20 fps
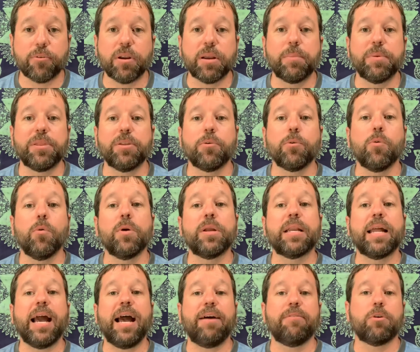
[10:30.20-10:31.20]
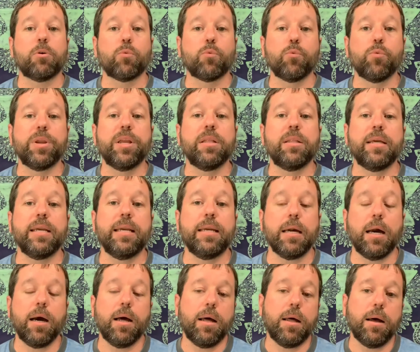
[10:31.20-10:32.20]
they're going to have
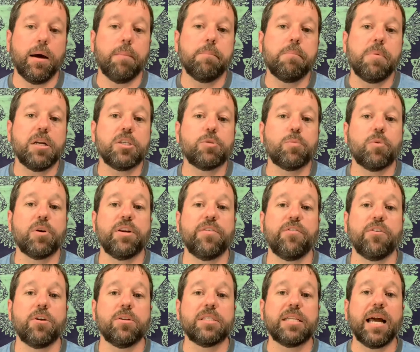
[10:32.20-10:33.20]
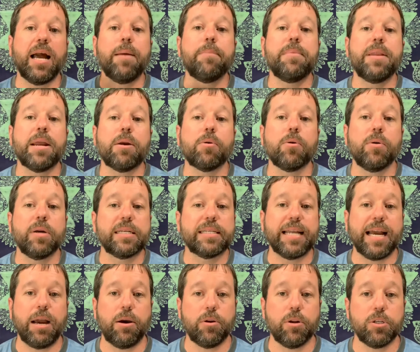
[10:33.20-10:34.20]
a much more difficult time narrowing
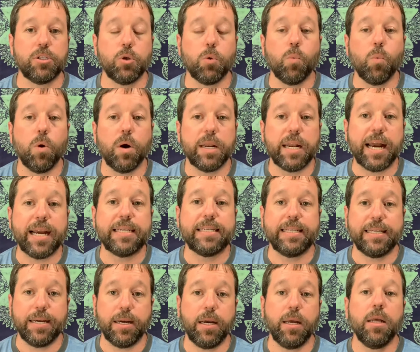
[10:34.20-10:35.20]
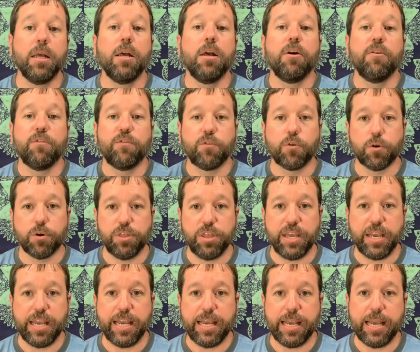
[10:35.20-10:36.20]
down onto one idea for
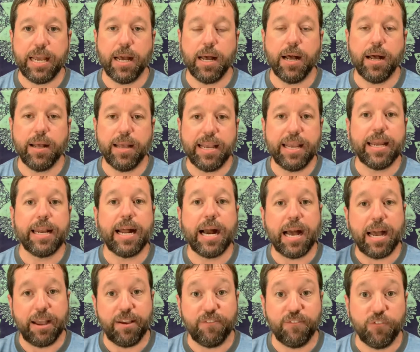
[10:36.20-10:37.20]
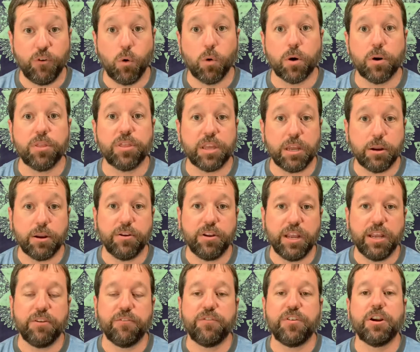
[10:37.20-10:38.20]
the NI fourth, and
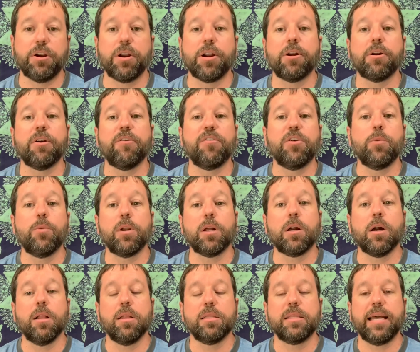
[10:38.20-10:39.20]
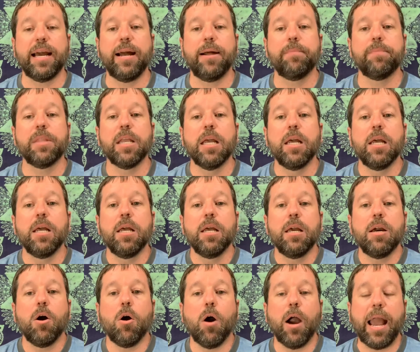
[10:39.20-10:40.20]
inferior if you want to call it that,
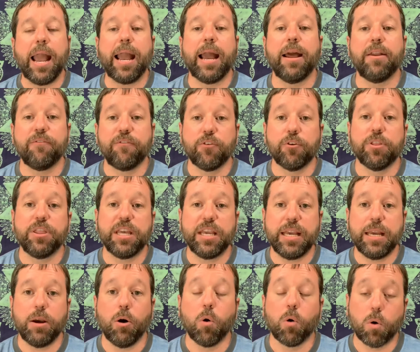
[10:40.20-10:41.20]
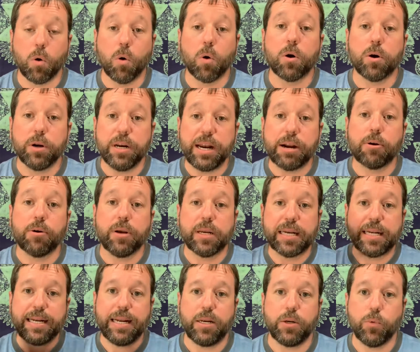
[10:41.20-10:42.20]
and for the, or narrowing
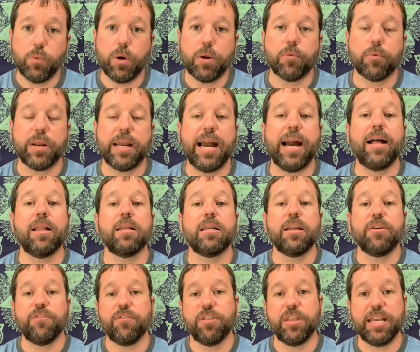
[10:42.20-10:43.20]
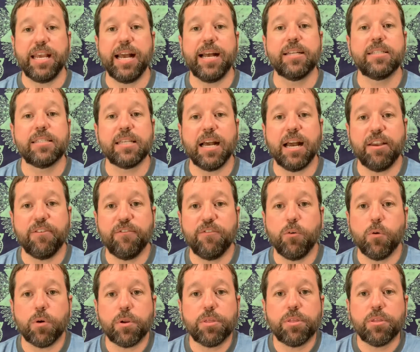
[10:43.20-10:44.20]
it down to one reality for the SI
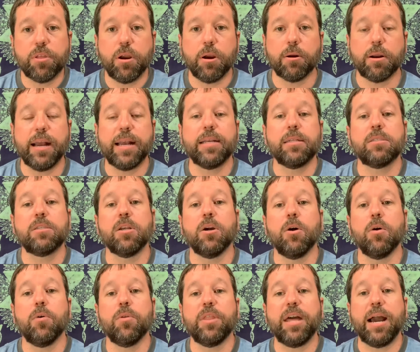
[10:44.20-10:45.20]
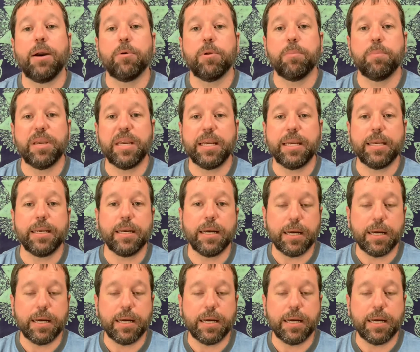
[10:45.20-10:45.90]
fourth, all right? So that would be,